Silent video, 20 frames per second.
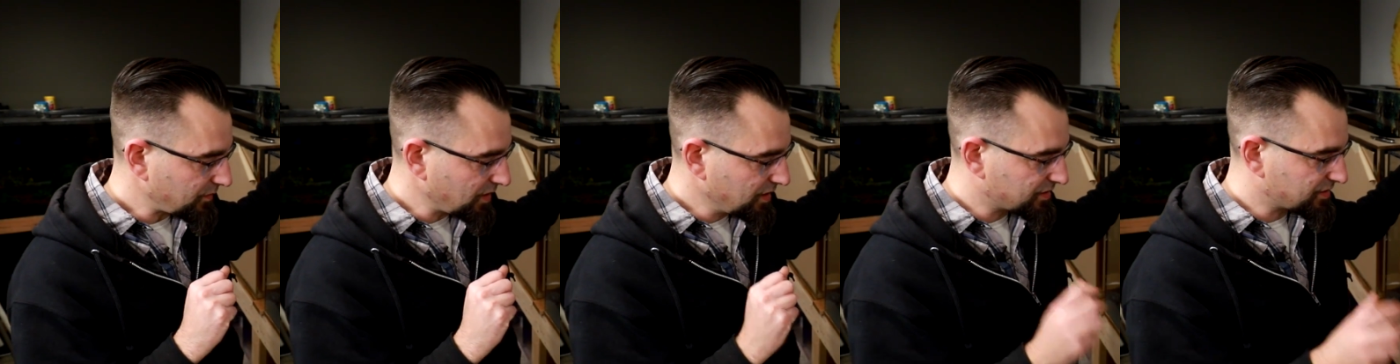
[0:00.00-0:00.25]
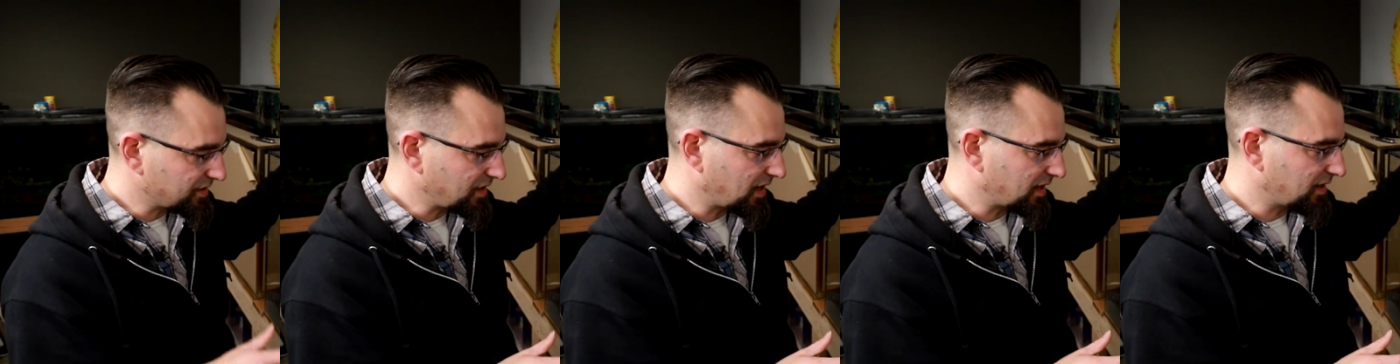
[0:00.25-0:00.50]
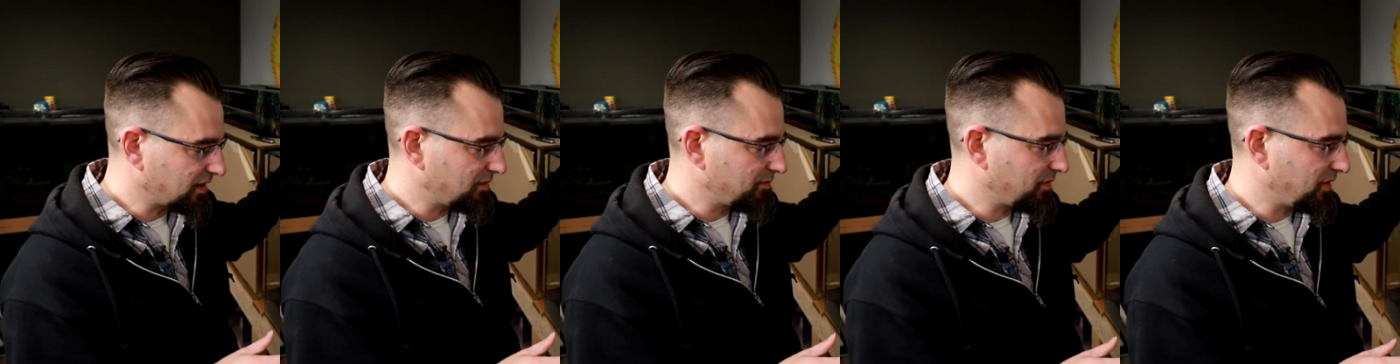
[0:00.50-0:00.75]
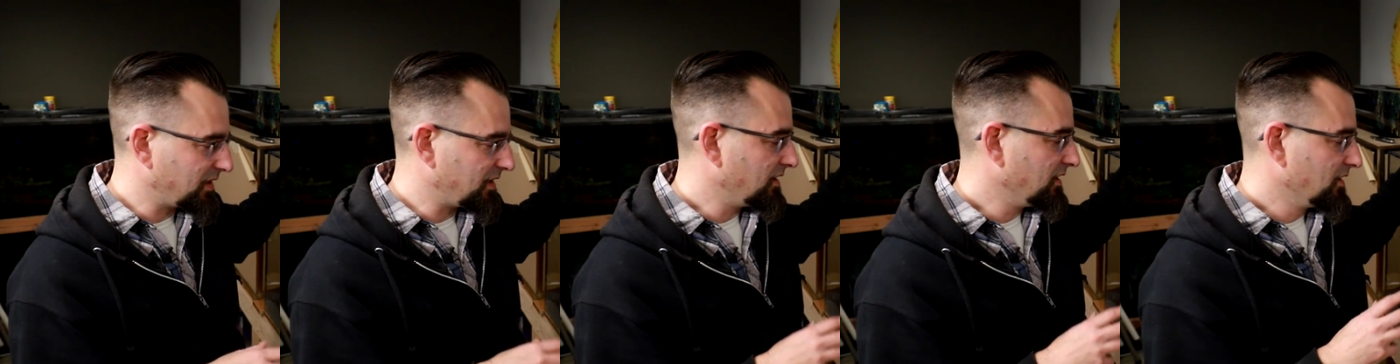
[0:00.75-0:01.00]
It's not going to
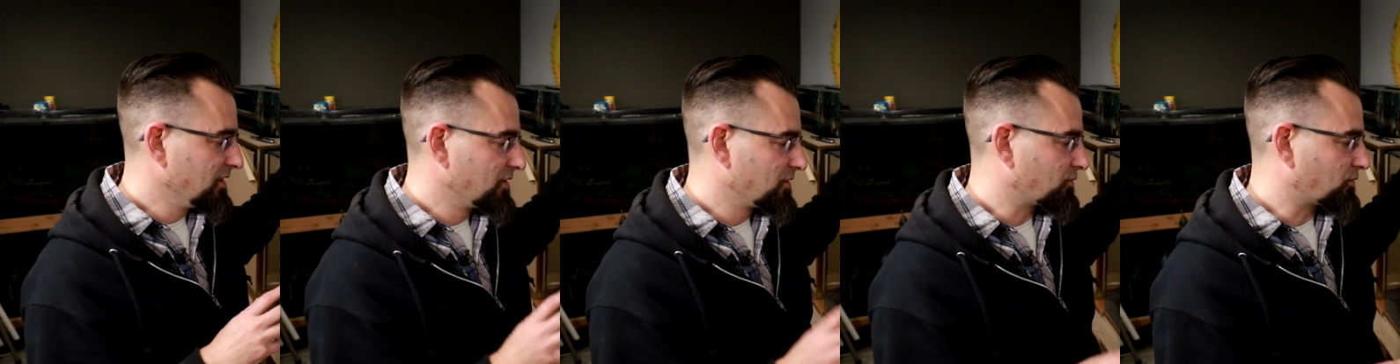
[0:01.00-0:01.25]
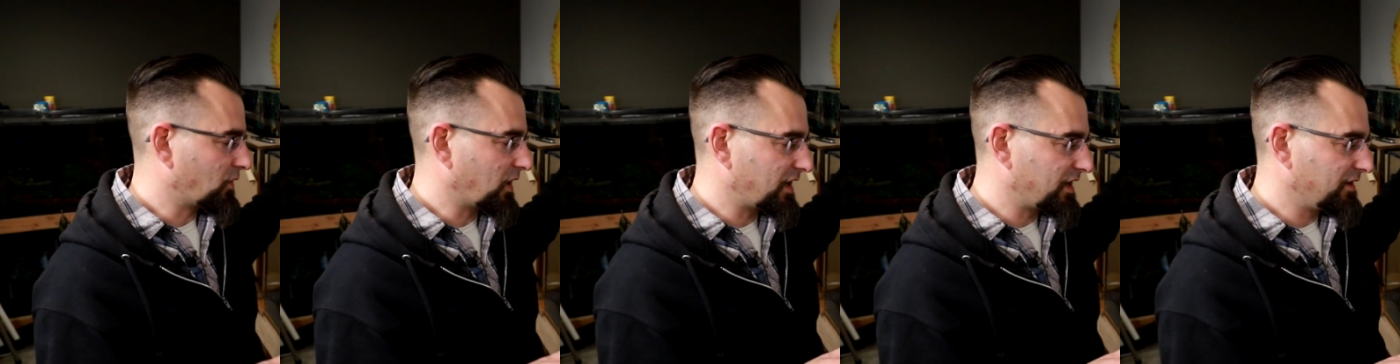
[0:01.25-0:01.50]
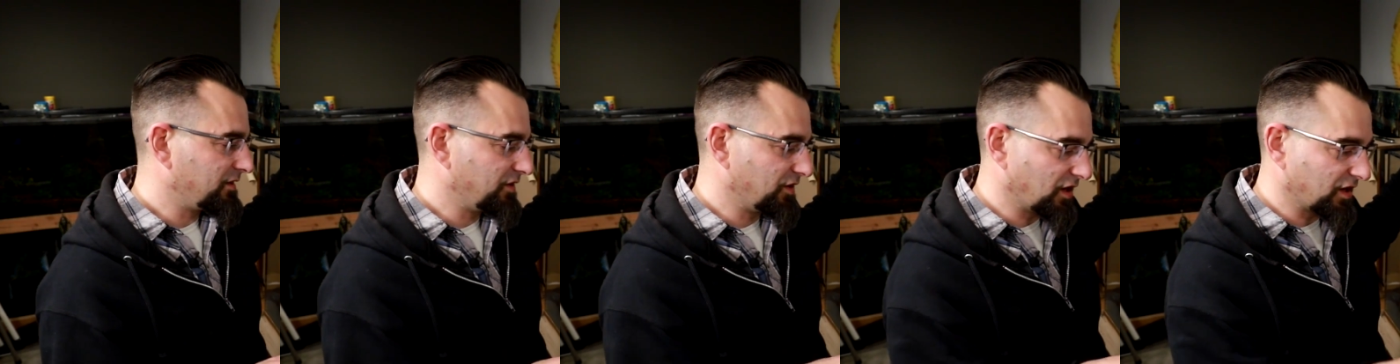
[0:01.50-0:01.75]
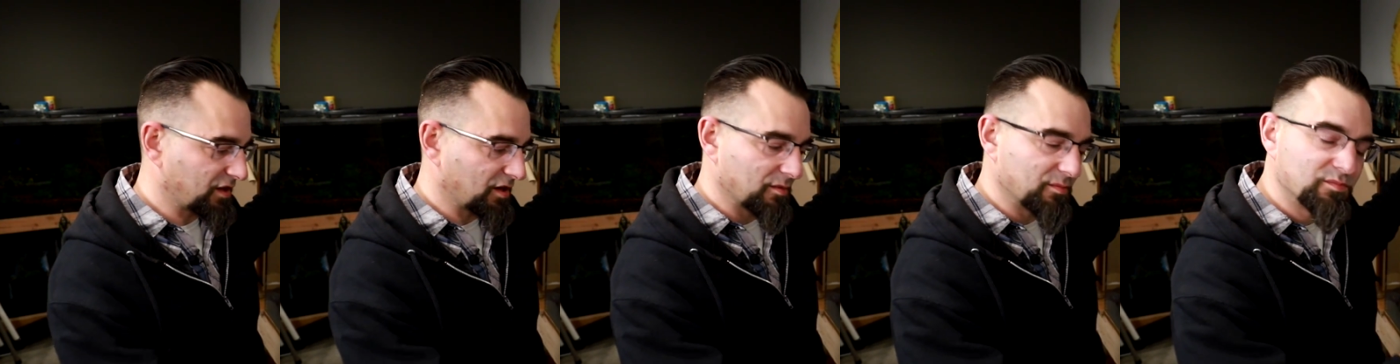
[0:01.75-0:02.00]
be ready. You're
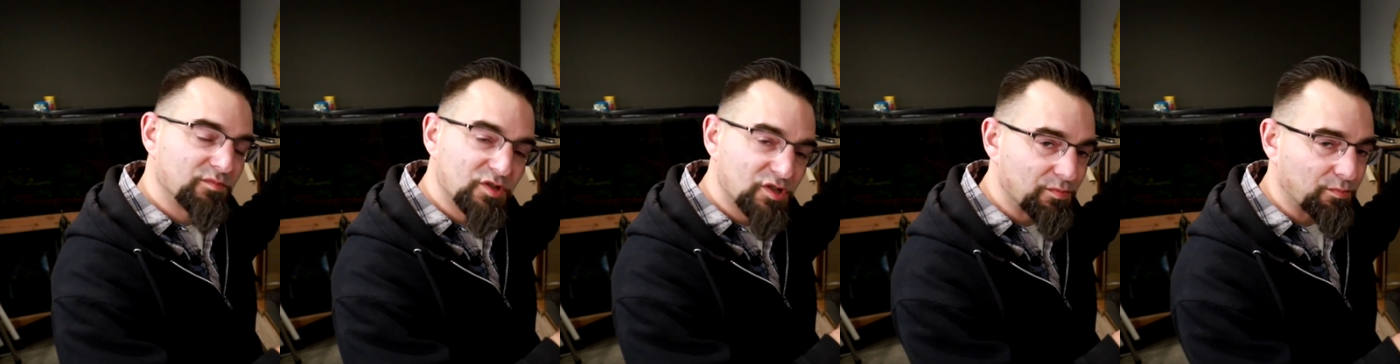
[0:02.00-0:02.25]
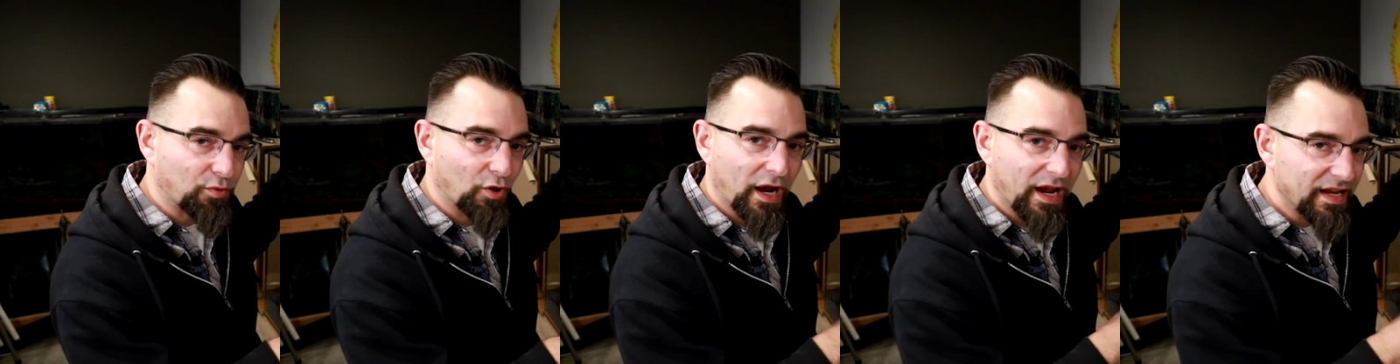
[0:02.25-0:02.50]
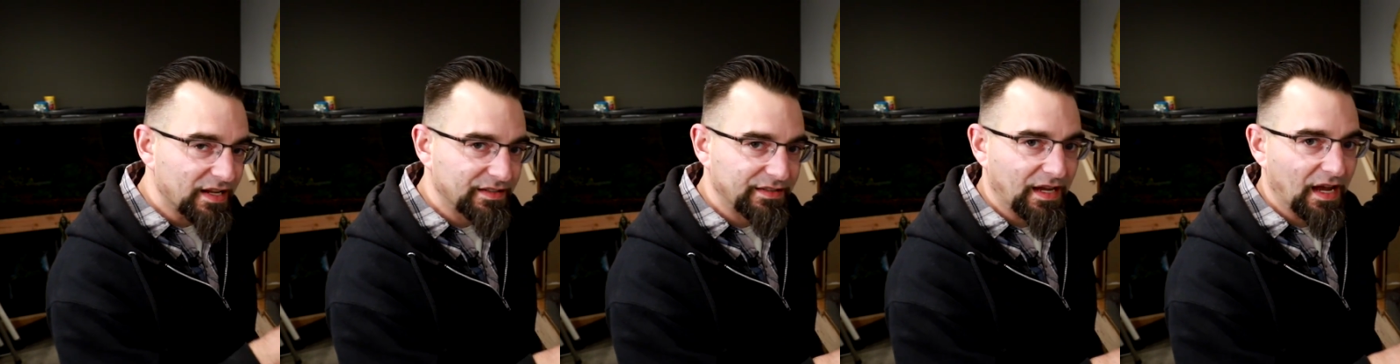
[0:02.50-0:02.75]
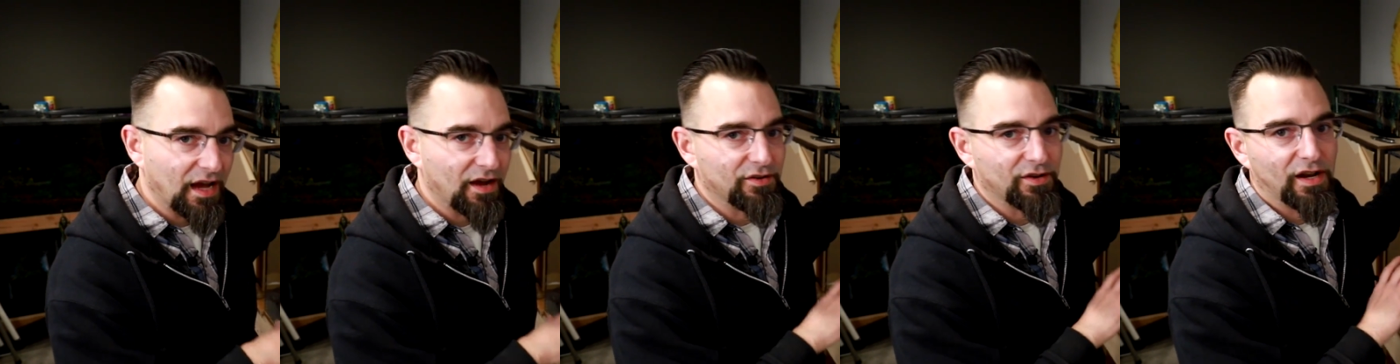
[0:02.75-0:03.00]
not going to spray it
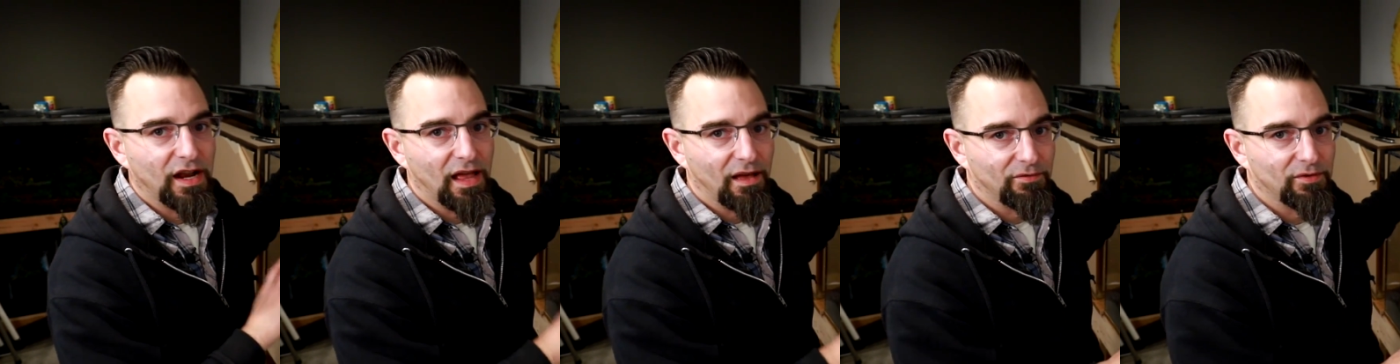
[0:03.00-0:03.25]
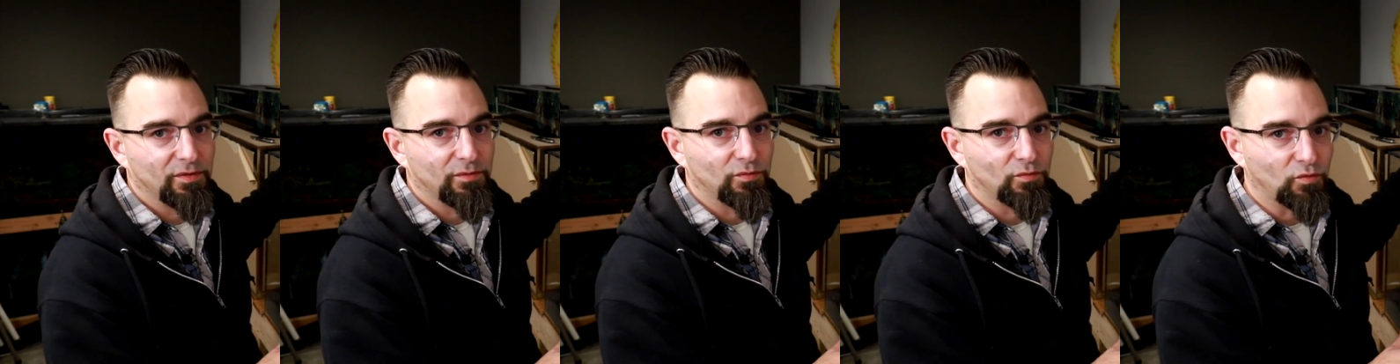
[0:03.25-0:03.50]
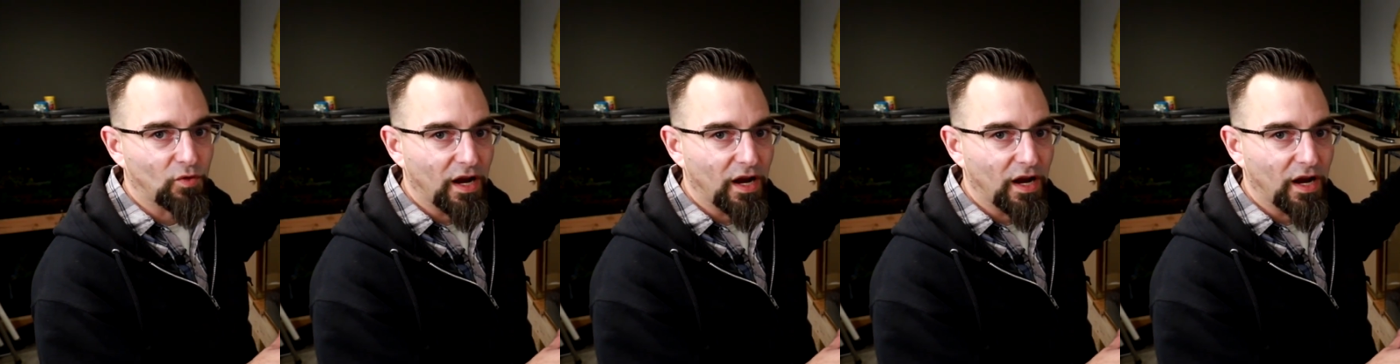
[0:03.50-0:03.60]
down and have it